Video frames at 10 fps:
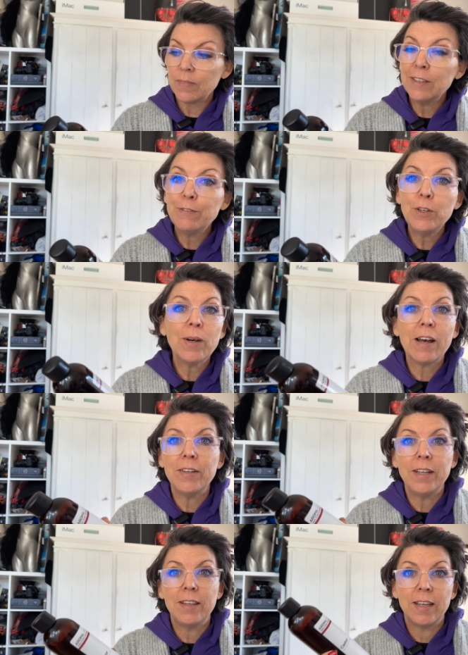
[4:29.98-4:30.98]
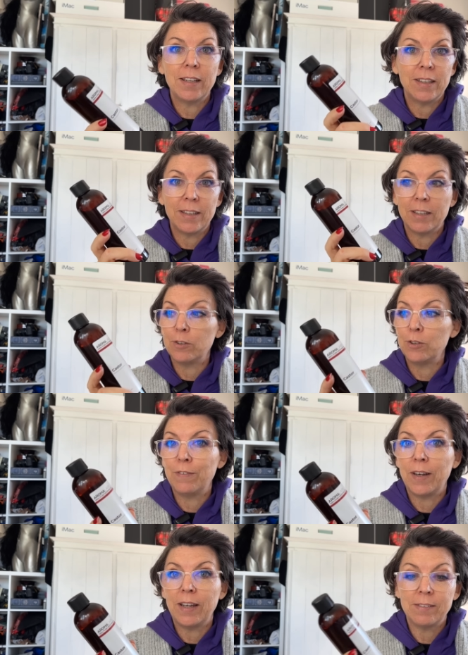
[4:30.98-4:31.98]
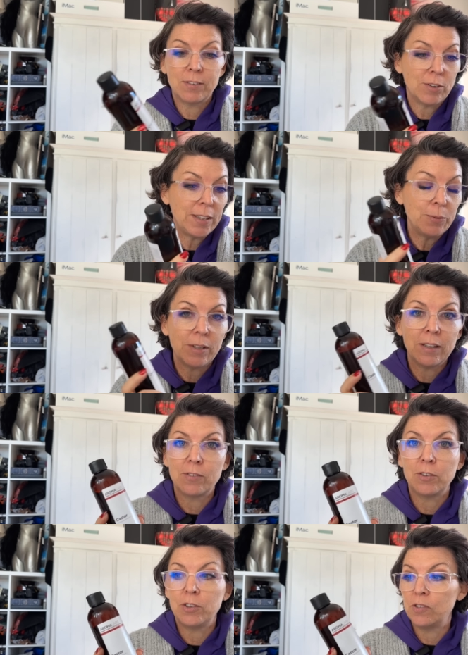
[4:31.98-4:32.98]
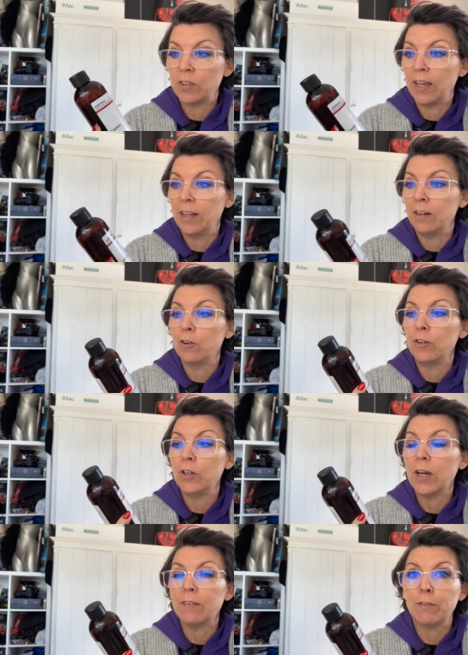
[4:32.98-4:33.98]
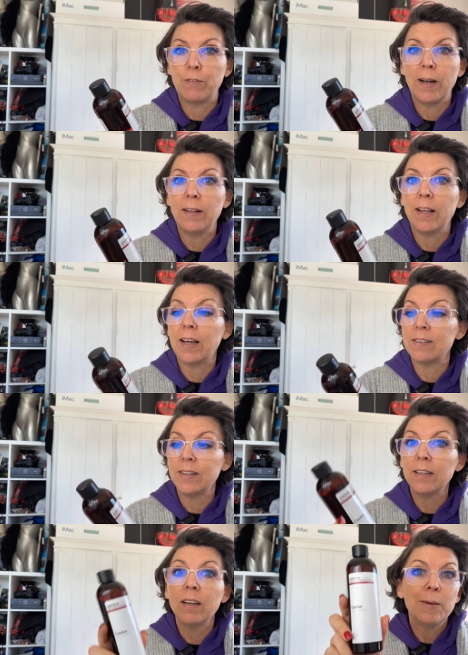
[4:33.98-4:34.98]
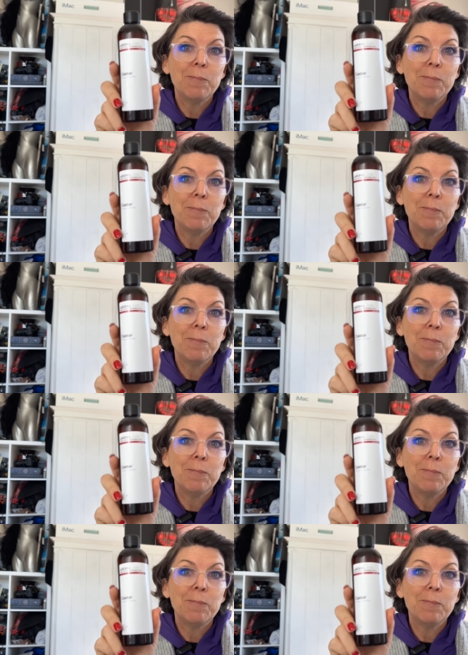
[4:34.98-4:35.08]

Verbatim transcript: if you have anything like that on your face or anywhere else on your skin or you have a friend that has it,